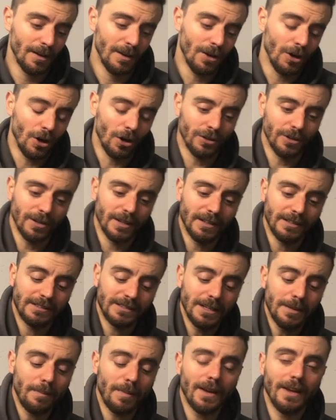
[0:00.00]
On the
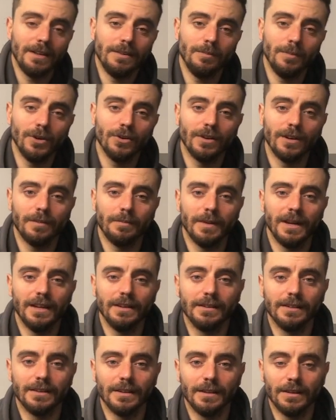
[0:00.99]
C plate, Mugen
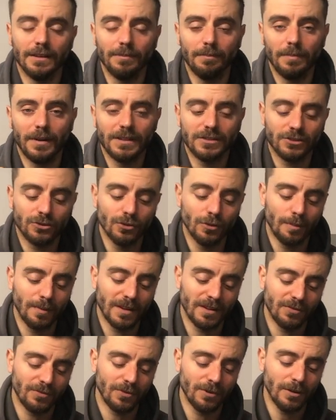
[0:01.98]
made the +2,
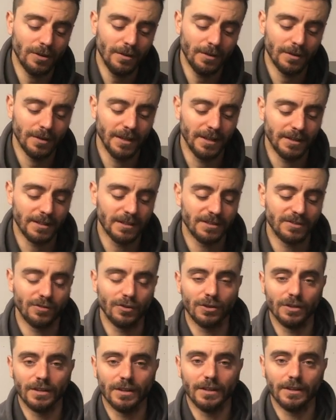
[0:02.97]
+4. It is
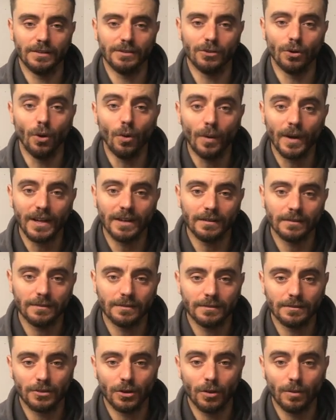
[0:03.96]
for the toe in,
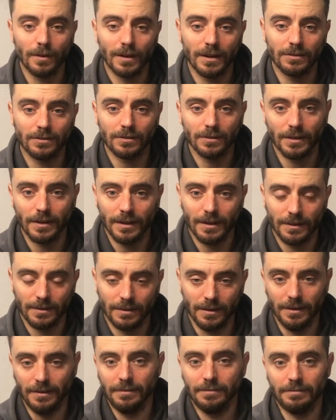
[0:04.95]
toe out,
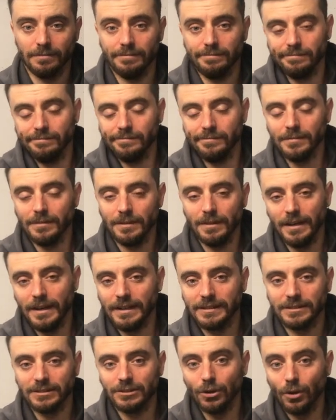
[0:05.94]
like
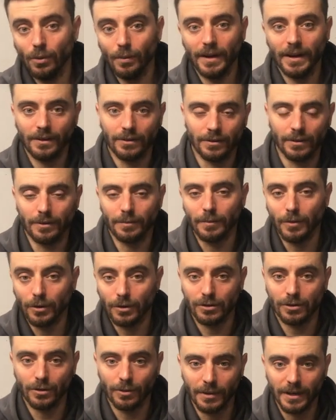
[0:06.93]
less toe in or
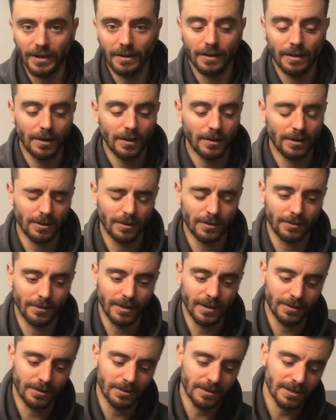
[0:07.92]
more toe in the
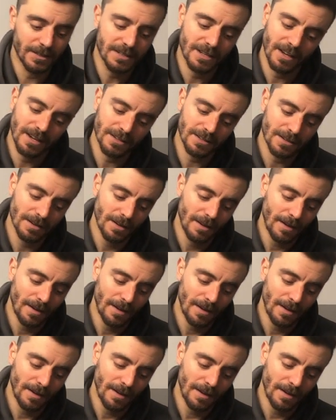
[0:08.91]
rear in this case.